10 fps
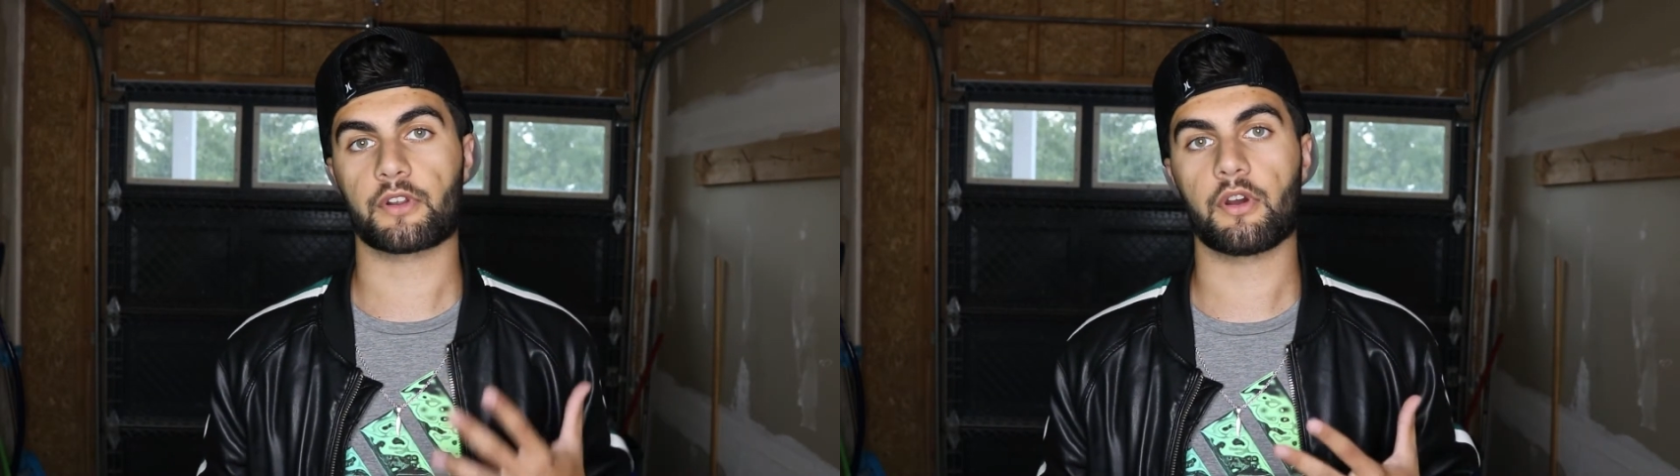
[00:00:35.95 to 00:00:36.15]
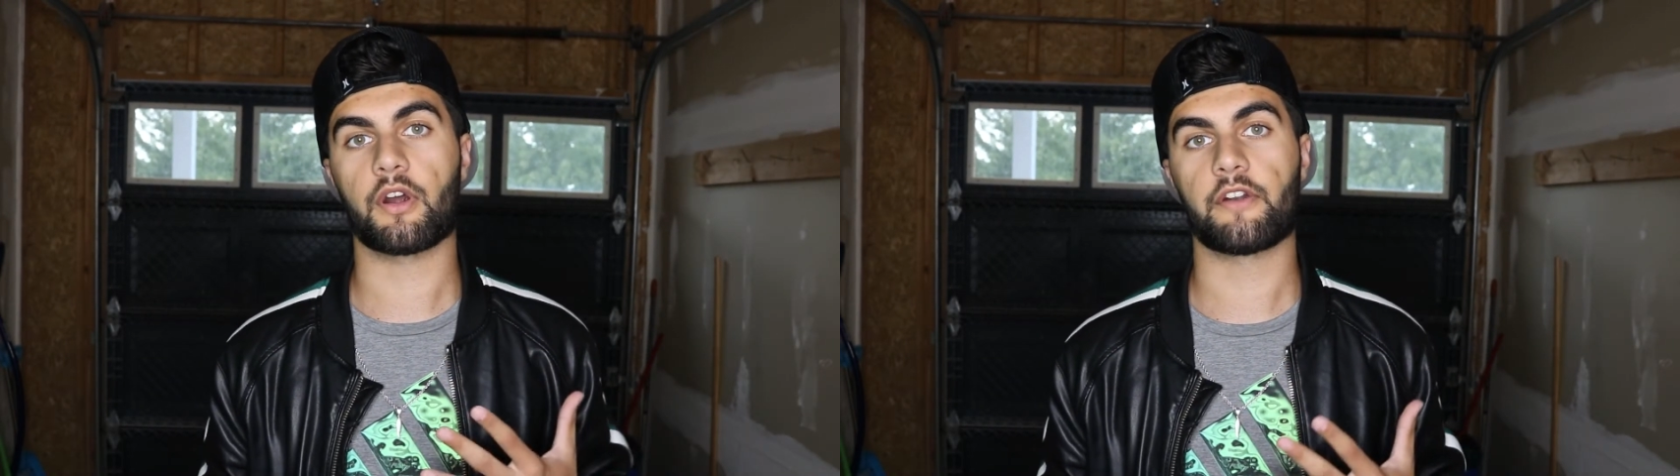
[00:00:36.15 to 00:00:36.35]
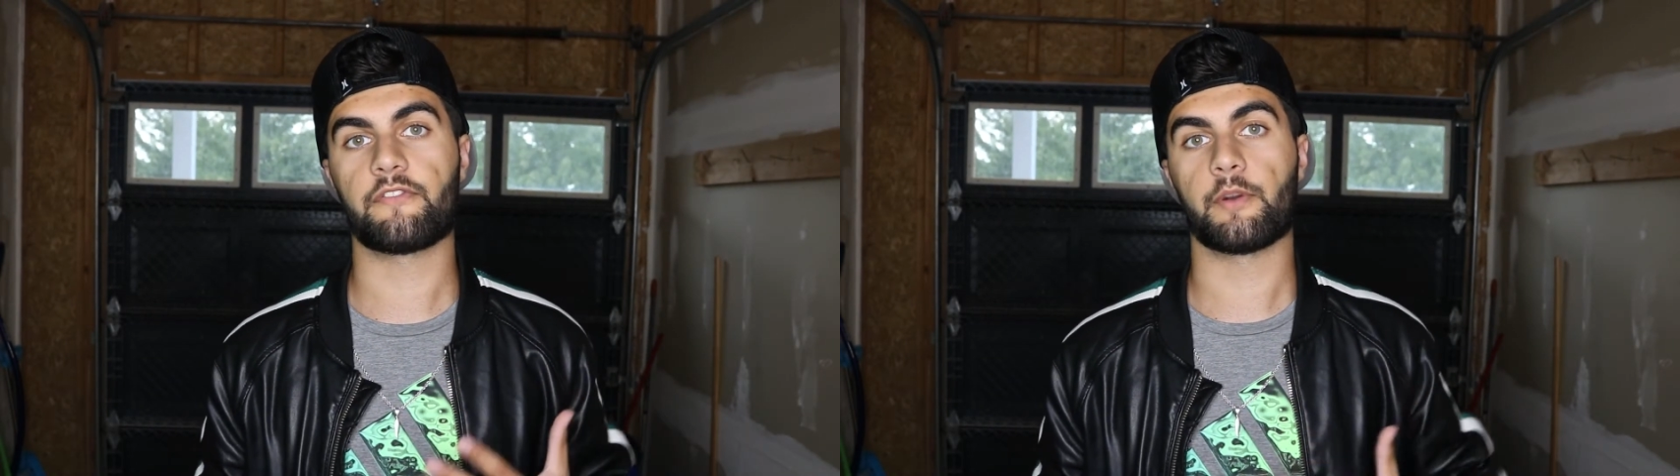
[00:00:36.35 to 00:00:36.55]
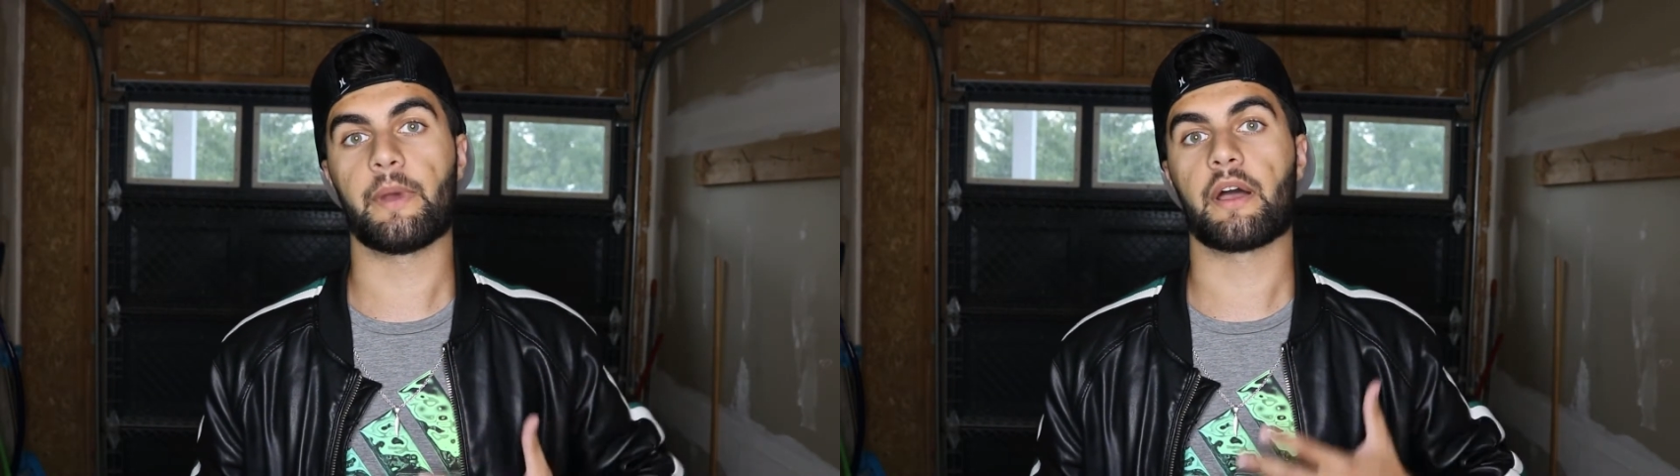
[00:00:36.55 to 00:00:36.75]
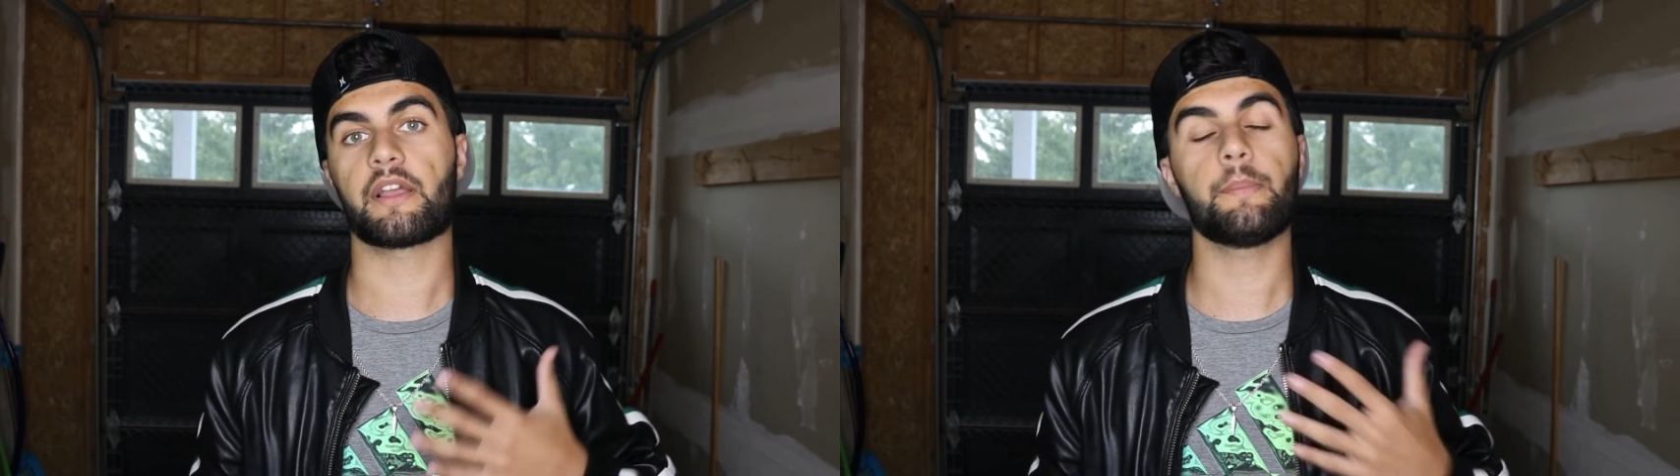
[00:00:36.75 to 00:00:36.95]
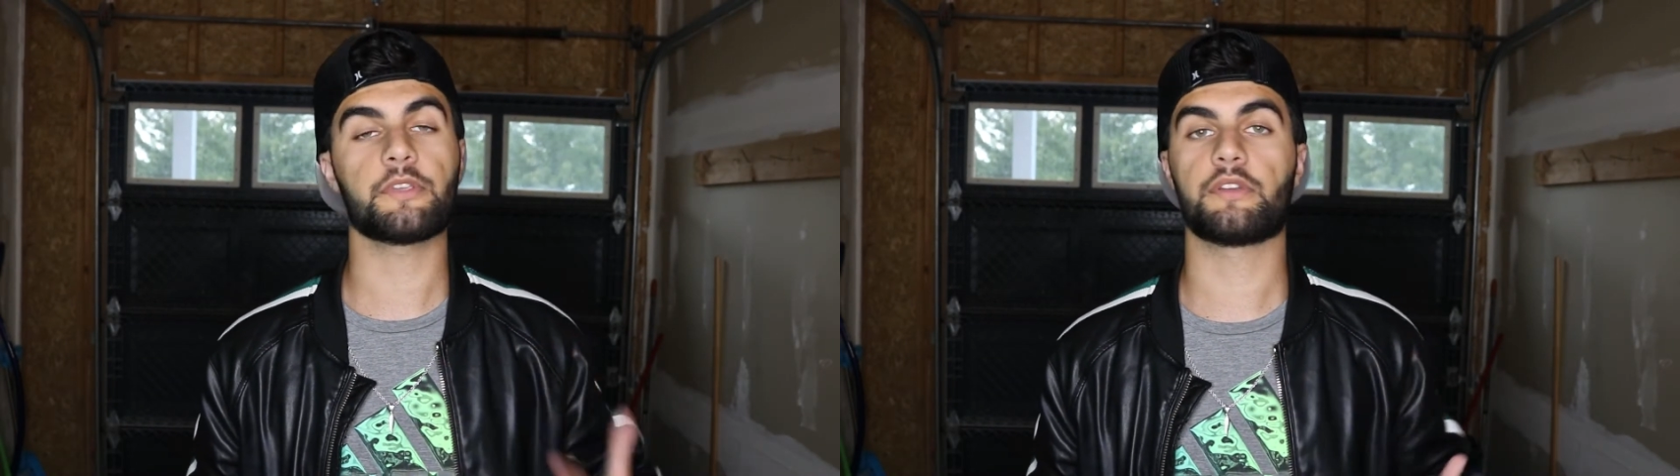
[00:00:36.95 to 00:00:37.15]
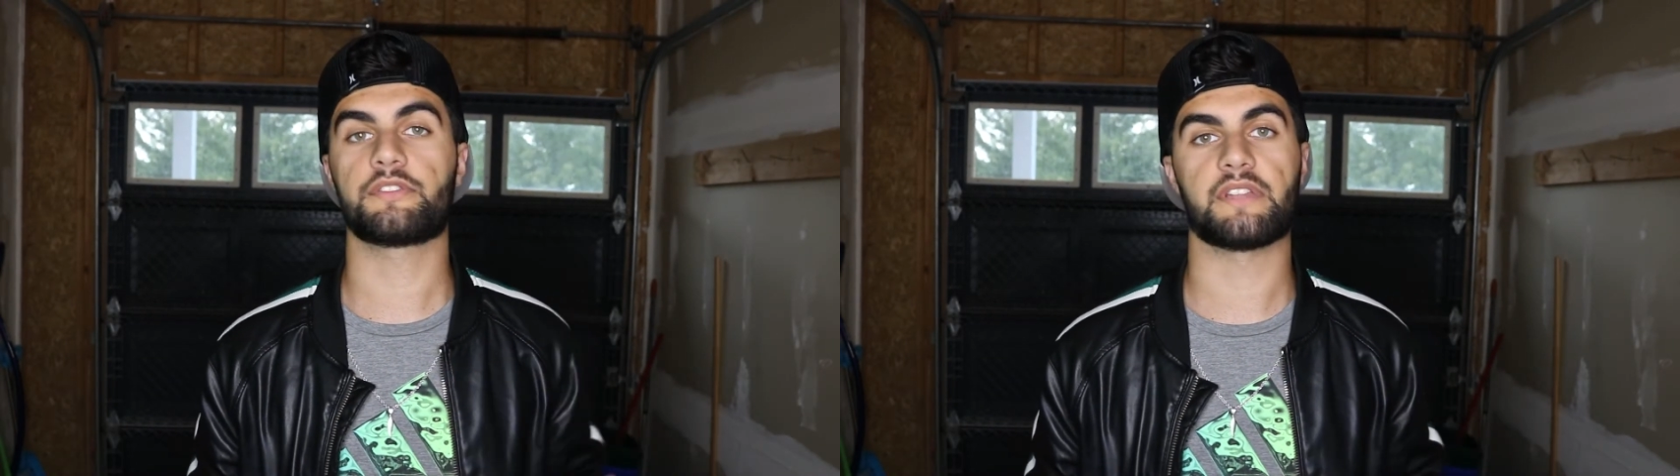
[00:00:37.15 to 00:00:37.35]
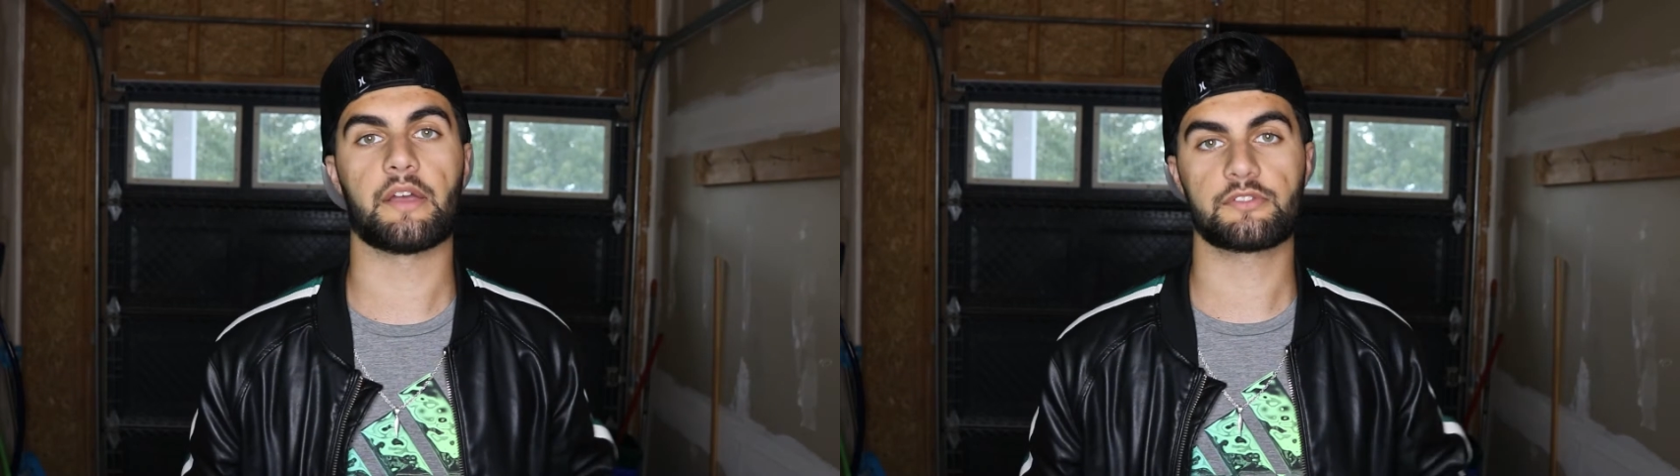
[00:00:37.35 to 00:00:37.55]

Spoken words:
car for about a couple years now,